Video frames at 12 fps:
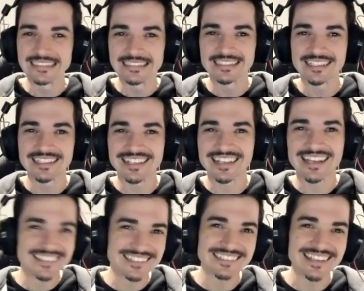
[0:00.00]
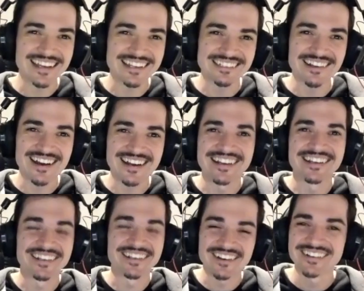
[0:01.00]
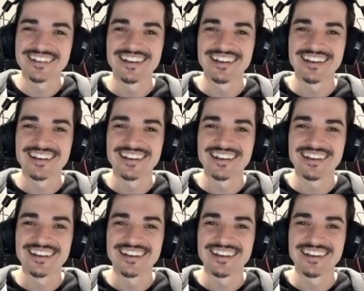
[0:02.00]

it's a little less exciting, you know.